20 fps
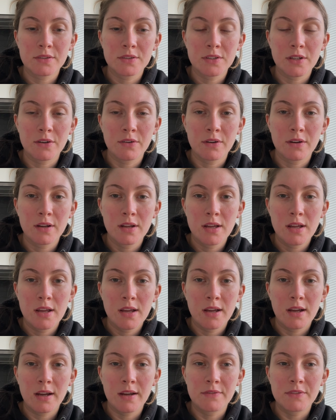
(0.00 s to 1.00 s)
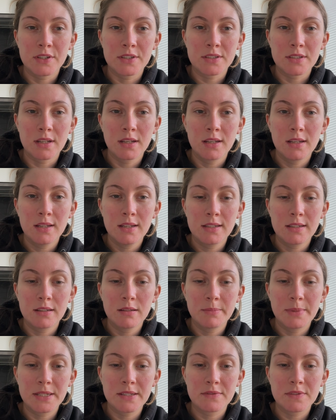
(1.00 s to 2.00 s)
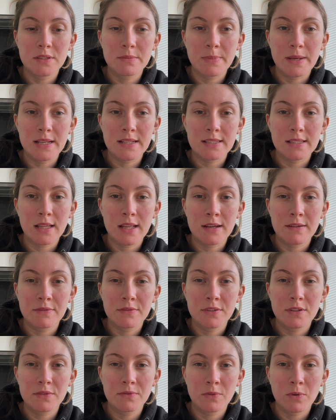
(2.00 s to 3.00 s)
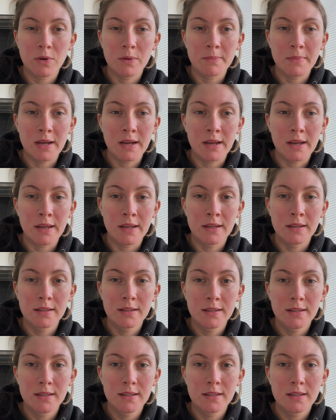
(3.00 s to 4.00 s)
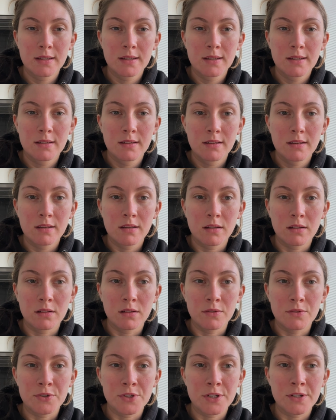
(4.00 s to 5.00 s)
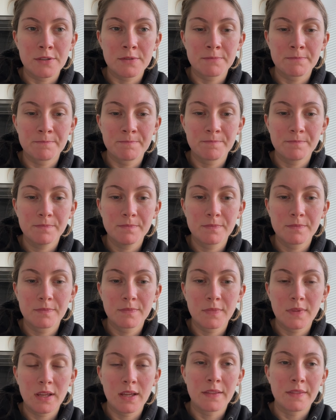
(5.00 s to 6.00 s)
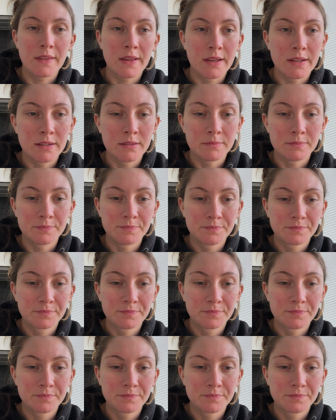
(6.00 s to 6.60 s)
So I have just a little bit of space left for my conclusion, and